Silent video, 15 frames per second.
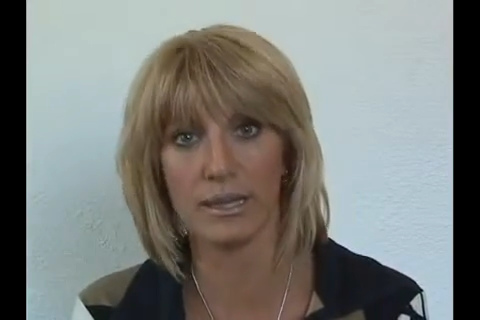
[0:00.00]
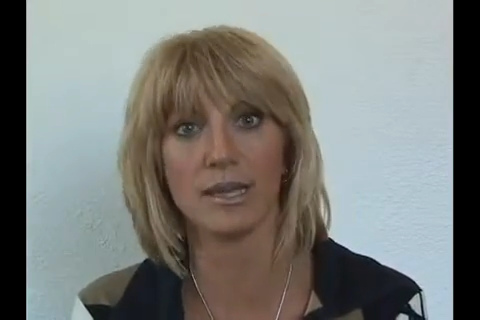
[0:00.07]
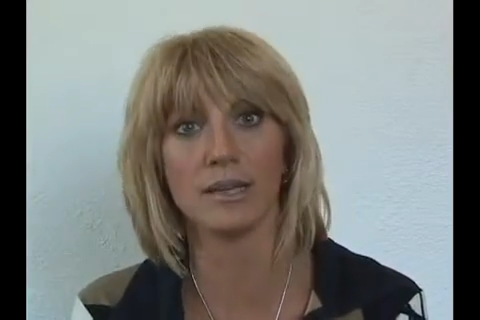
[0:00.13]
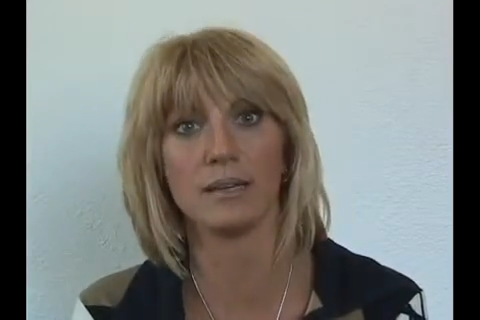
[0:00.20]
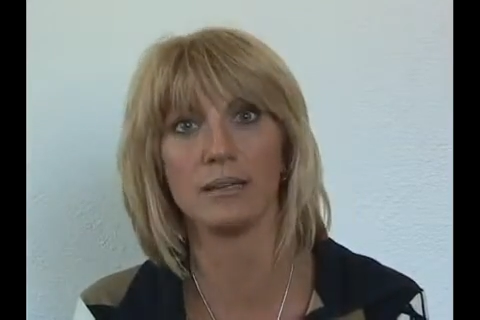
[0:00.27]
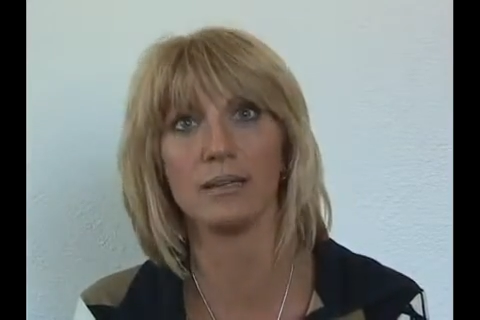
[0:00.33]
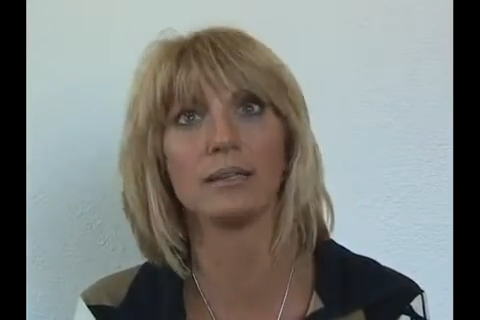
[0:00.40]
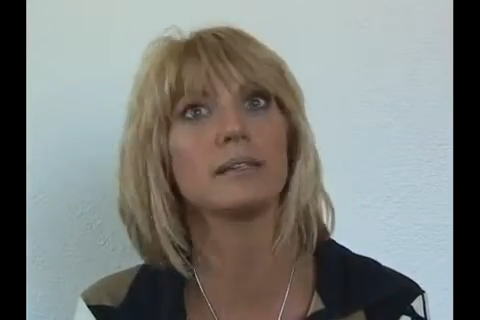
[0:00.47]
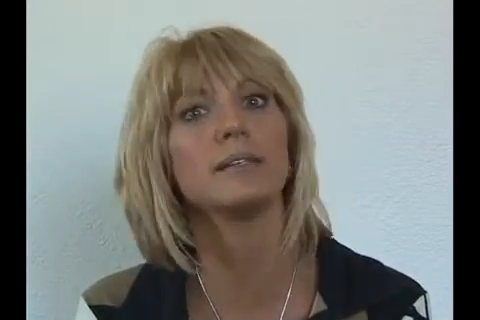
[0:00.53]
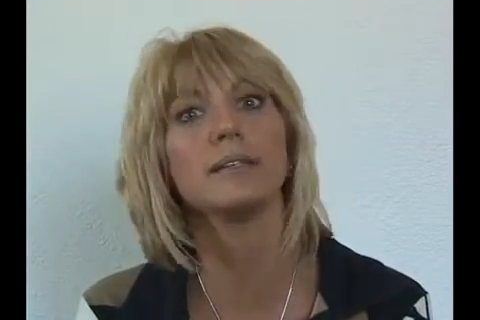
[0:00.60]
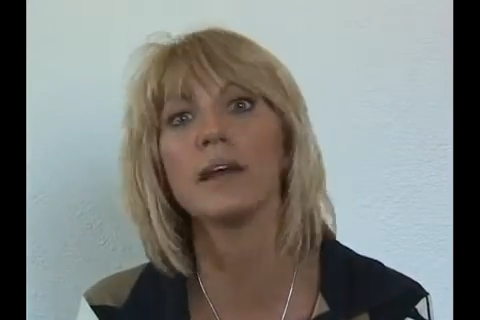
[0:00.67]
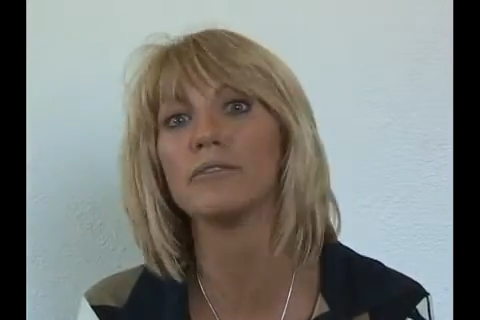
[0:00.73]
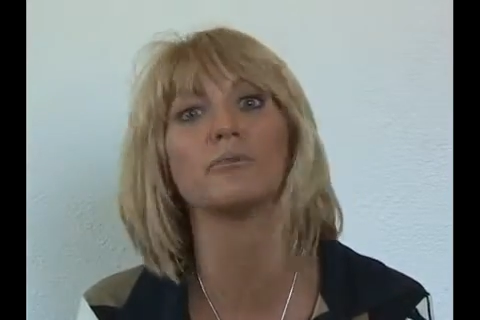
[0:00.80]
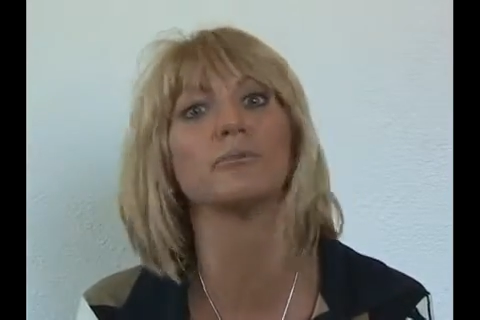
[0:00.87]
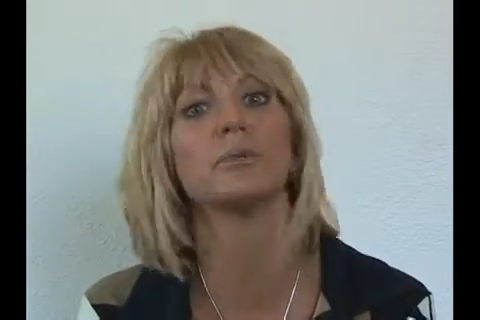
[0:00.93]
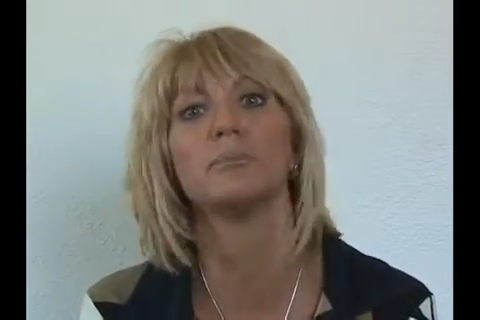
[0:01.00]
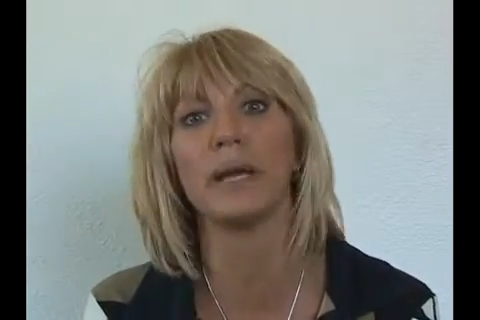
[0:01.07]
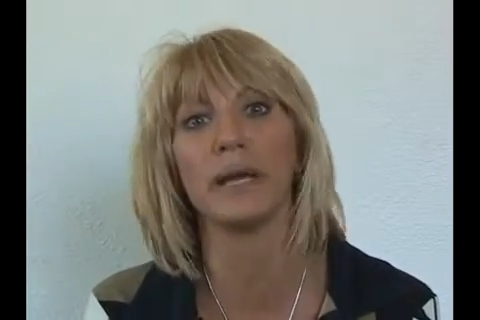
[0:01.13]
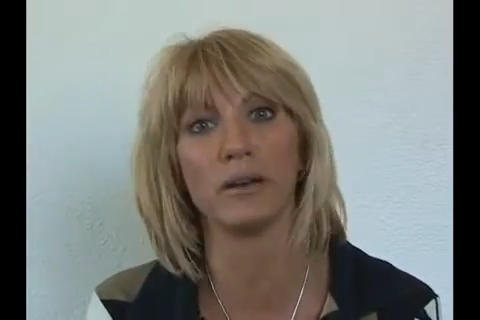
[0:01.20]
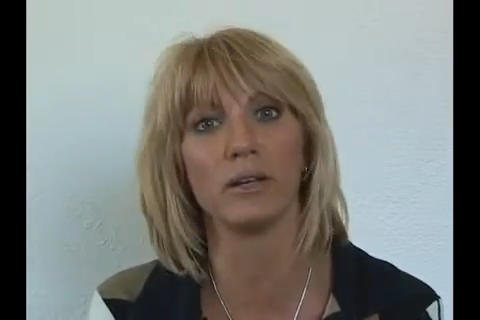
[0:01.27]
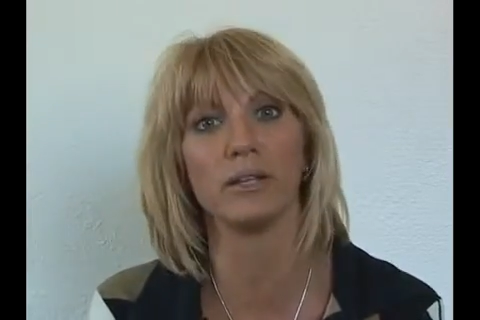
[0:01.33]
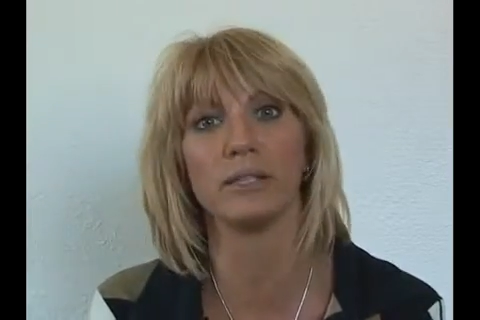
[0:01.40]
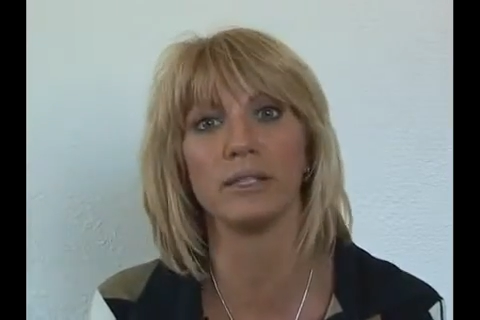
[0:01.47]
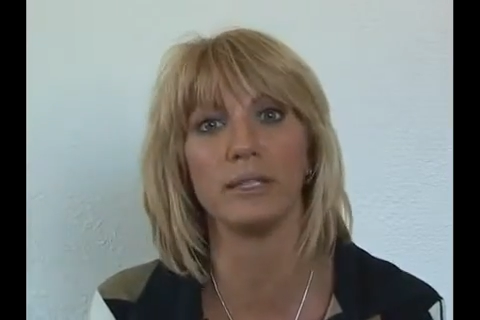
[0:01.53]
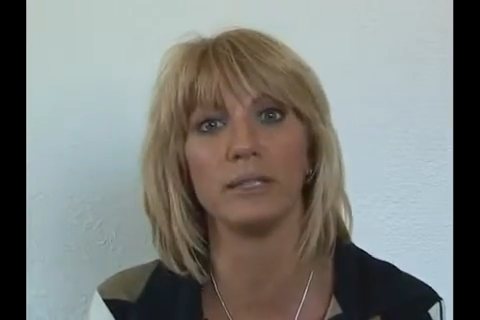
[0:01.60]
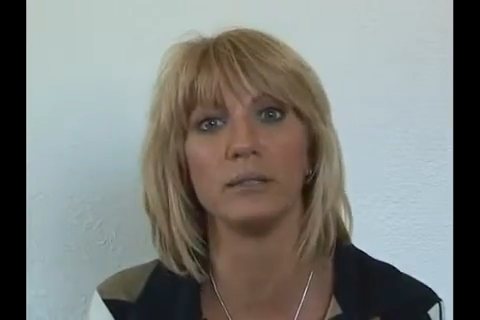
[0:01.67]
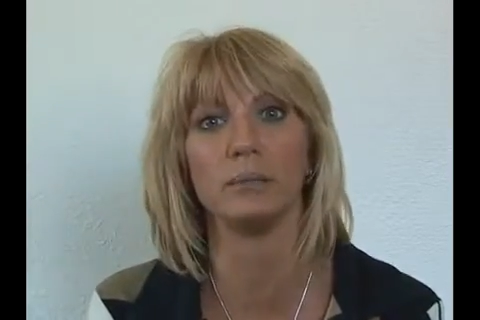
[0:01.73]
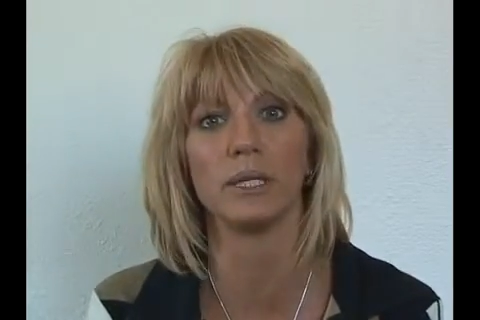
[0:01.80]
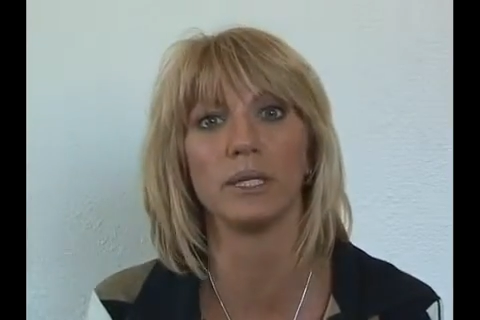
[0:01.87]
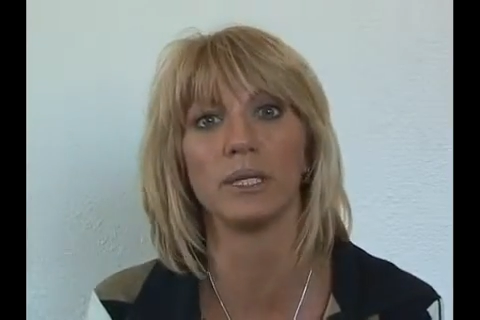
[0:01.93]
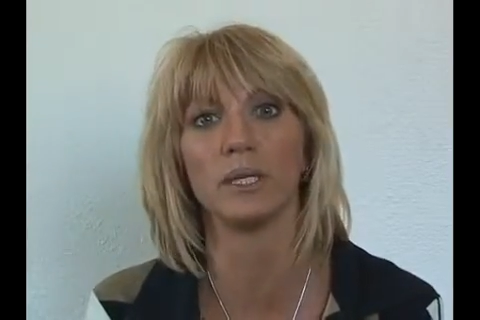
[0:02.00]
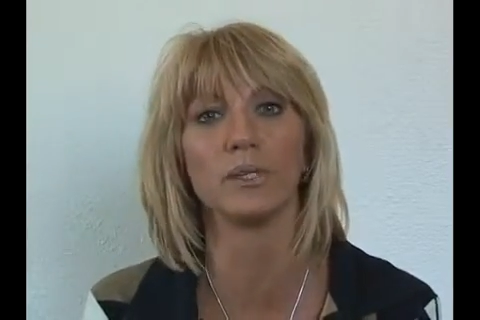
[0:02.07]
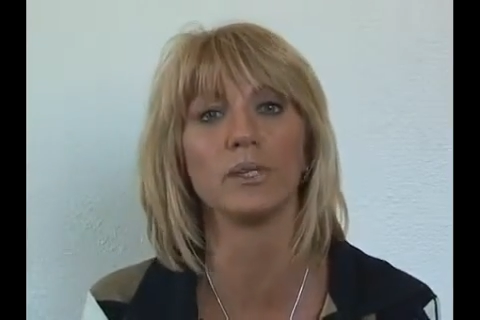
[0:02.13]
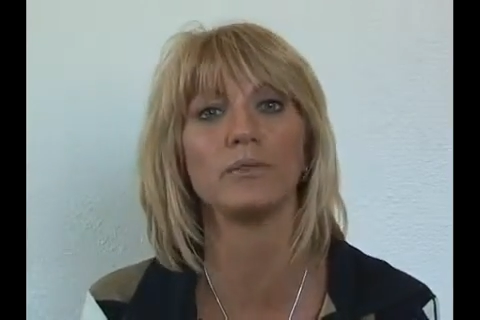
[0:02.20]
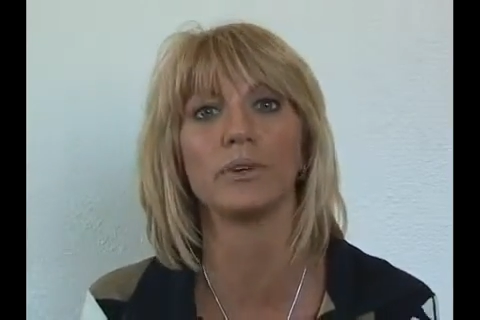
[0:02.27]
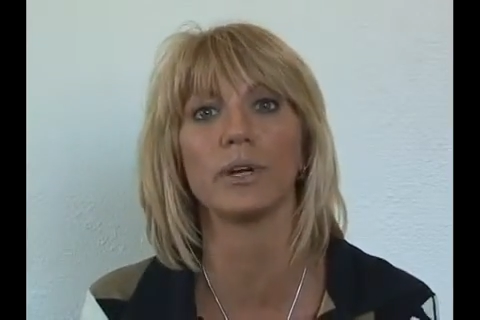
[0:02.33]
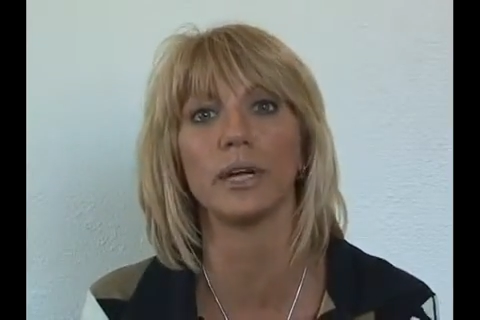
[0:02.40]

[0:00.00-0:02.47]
and has never been back on a daily medication